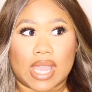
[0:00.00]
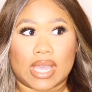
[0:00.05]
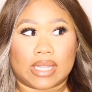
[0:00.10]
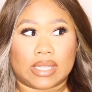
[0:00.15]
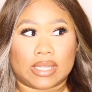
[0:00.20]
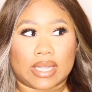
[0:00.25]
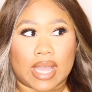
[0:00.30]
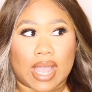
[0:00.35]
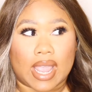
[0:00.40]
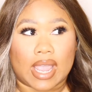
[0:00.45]

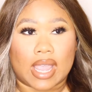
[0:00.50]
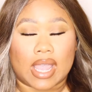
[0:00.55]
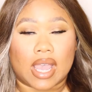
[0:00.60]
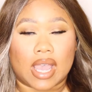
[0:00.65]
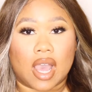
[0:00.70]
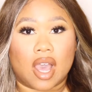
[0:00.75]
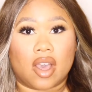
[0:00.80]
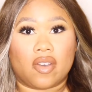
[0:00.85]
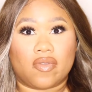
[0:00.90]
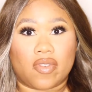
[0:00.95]
in like
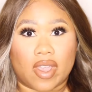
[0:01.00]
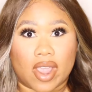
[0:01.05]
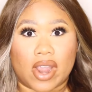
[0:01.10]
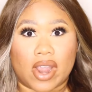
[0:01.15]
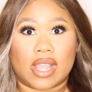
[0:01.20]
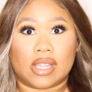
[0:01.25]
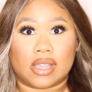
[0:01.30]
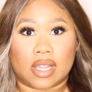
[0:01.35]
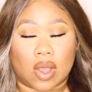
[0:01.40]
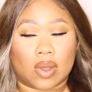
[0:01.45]
a
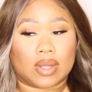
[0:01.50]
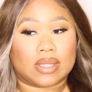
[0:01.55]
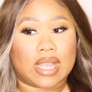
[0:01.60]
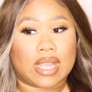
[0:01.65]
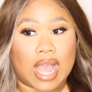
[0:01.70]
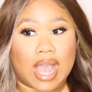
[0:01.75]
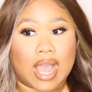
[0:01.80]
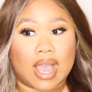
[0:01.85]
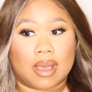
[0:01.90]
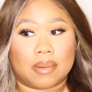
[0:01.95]
very long
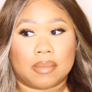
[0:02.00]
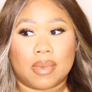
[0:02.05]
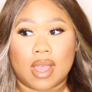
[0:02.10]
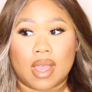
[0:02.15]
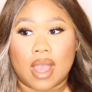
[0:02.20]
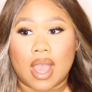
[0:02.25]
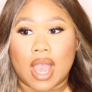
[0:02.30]
time.